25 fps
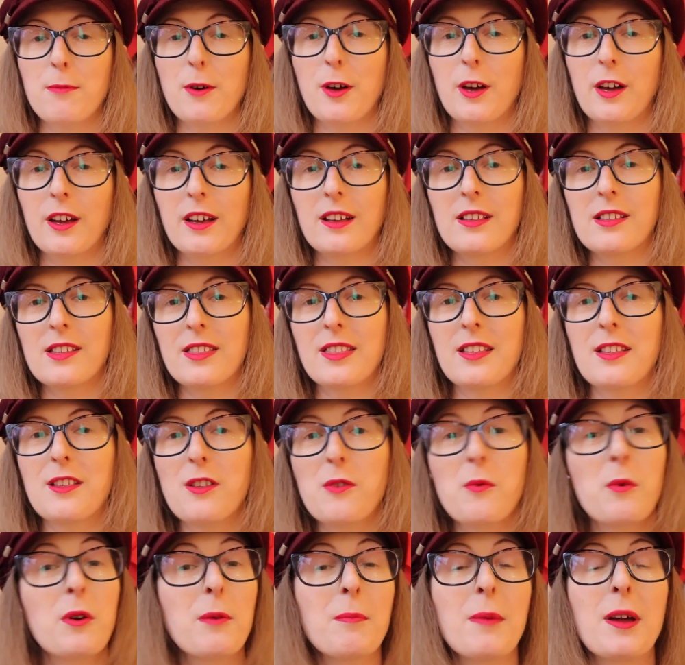book. So this
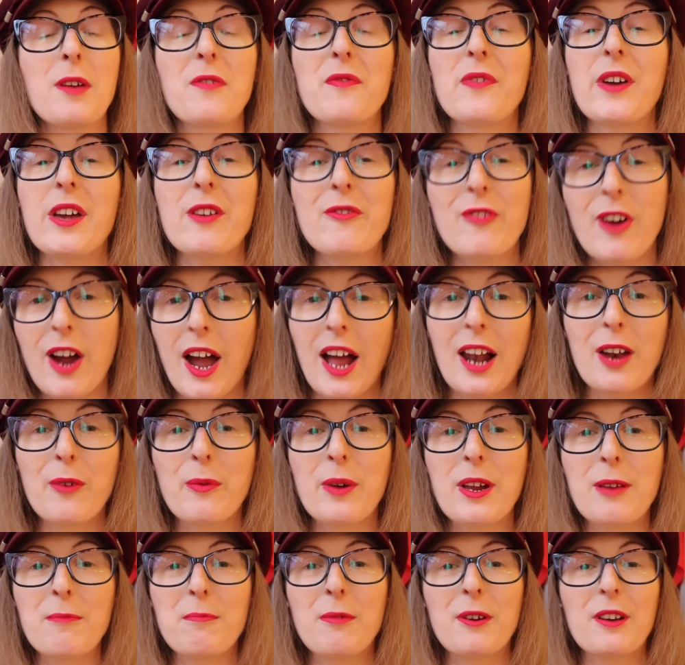is one of my favorite
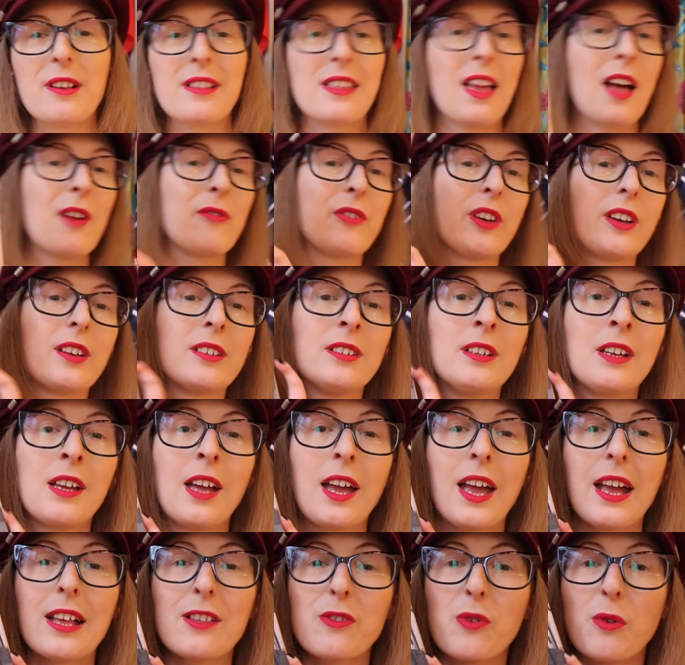Halloween books ever.
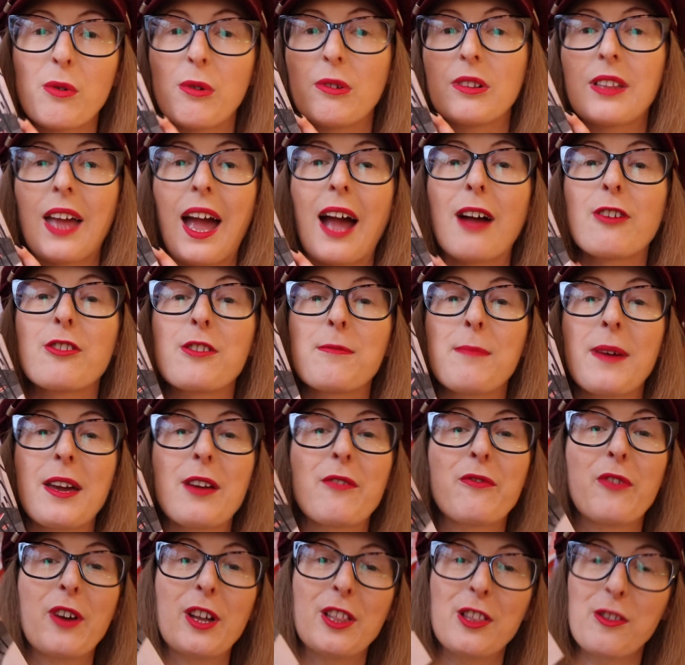It's called How to Make
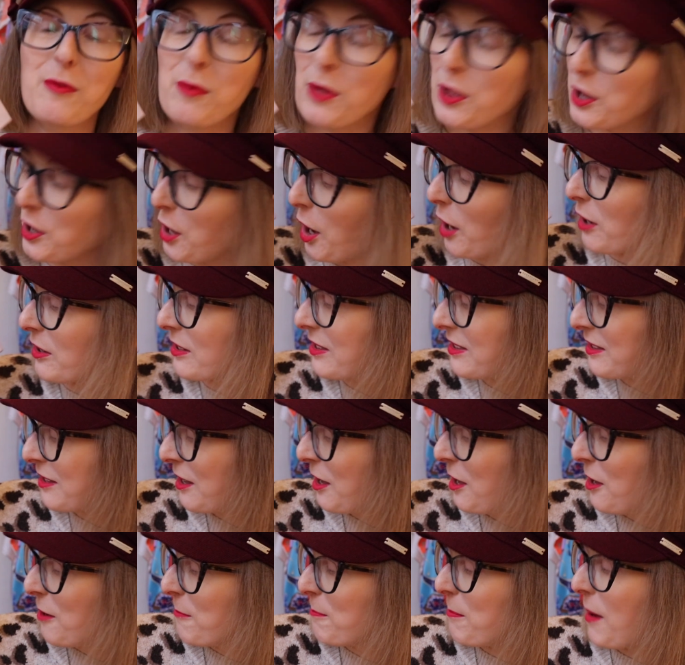Friends with a Ghost
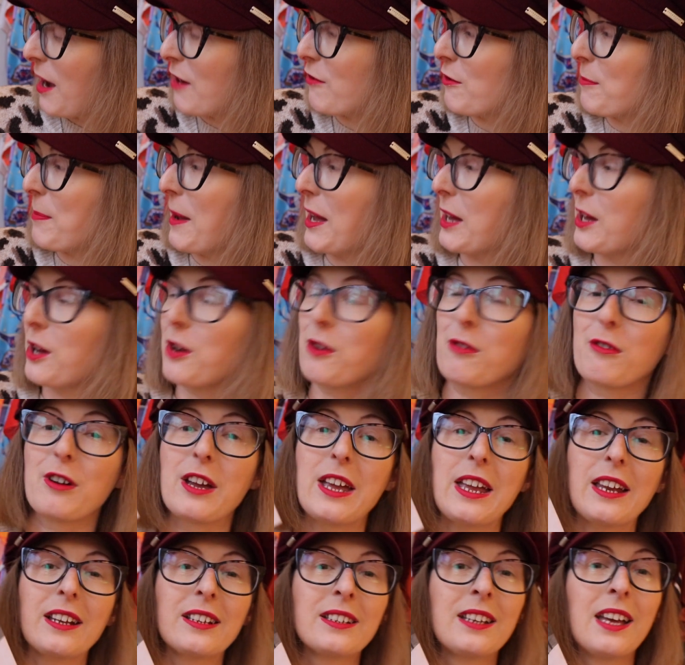by Rebecca
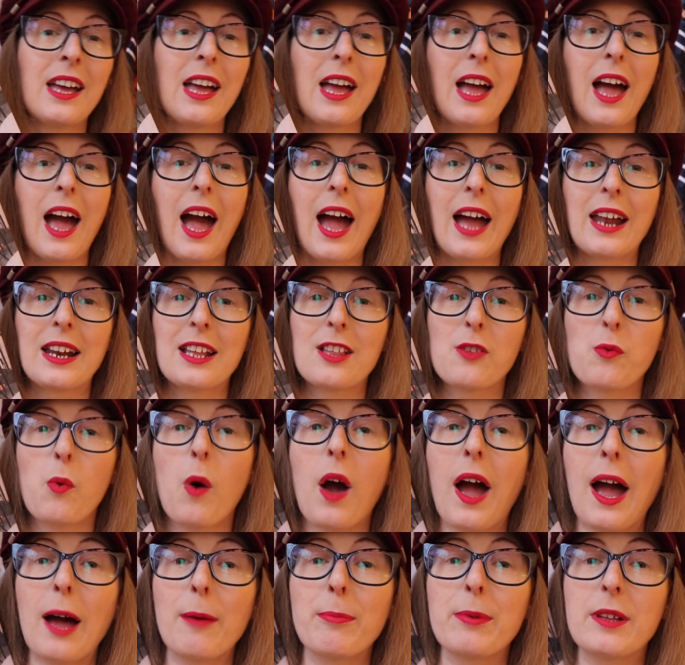Green. And it's
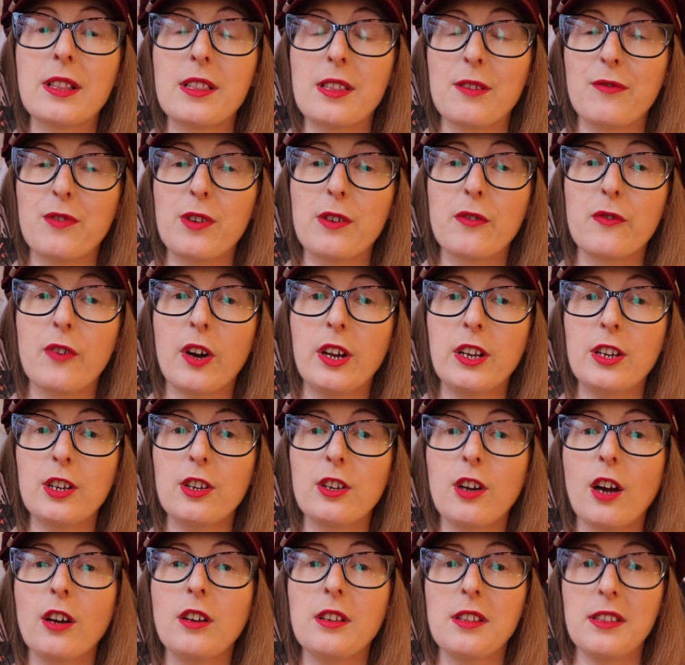what happens if you find a
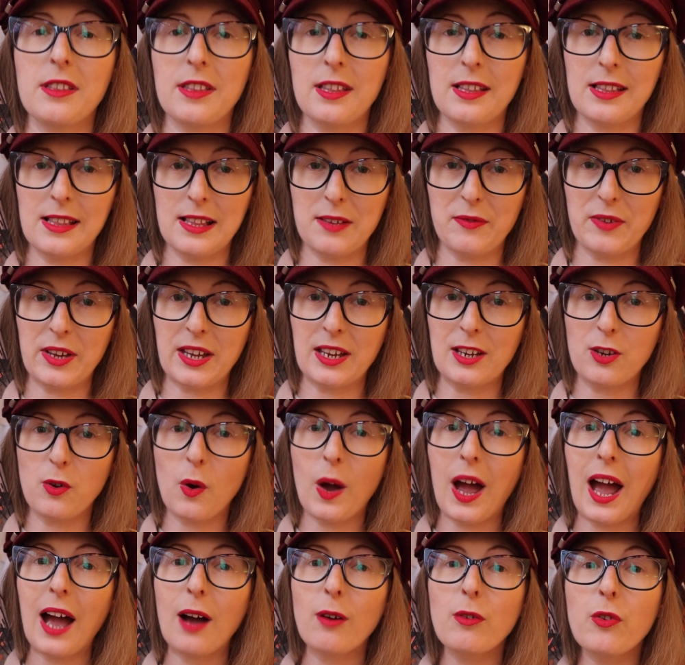ghost that's living in your
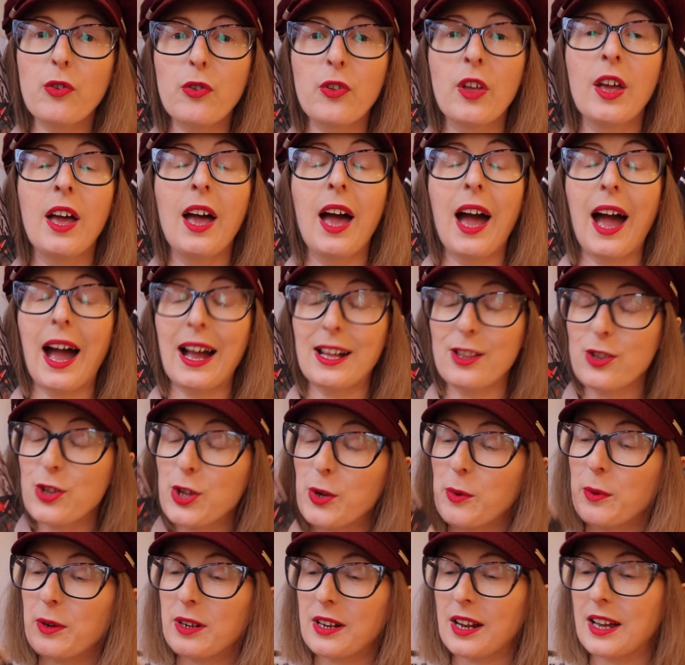house and
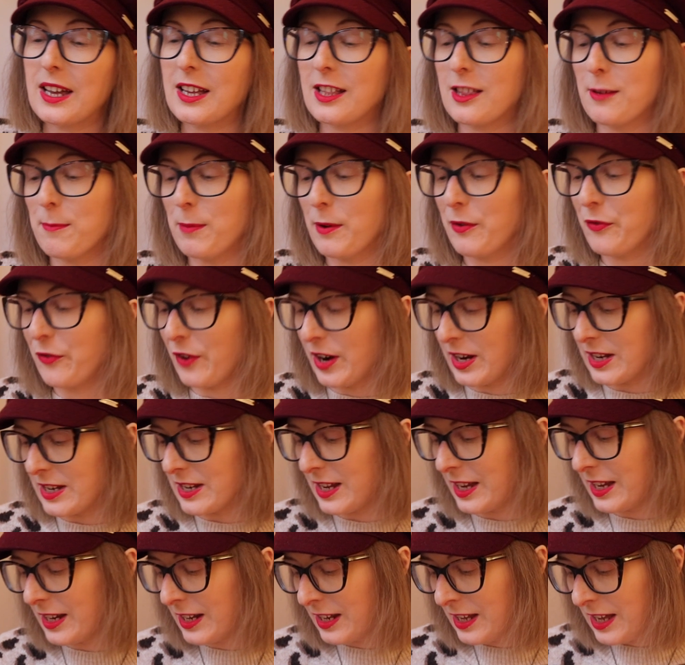you would like to befriend
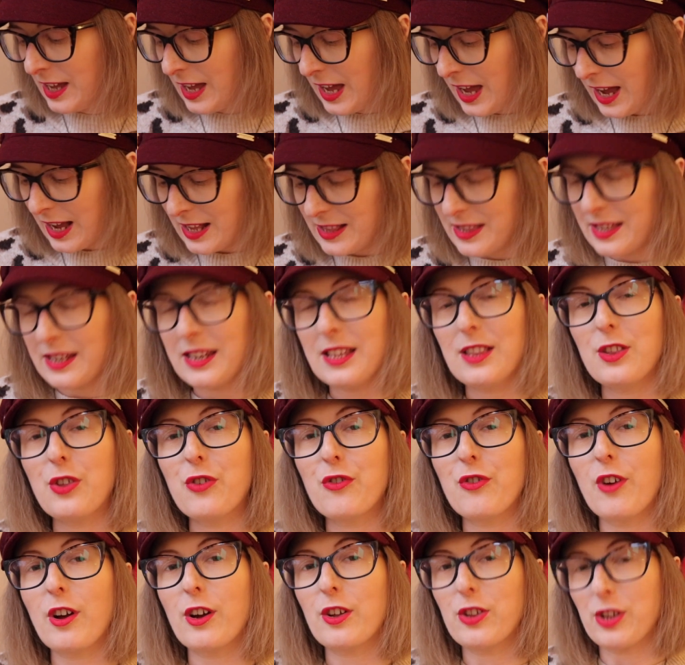it. It's an
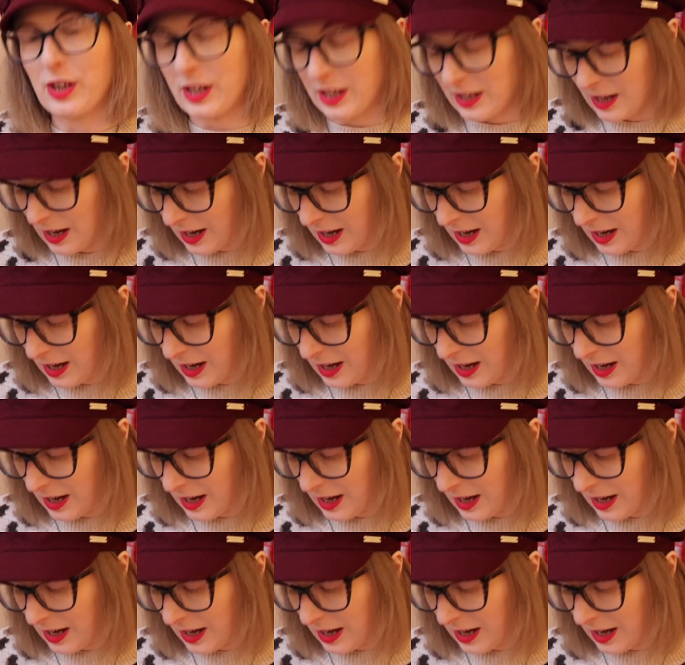instruction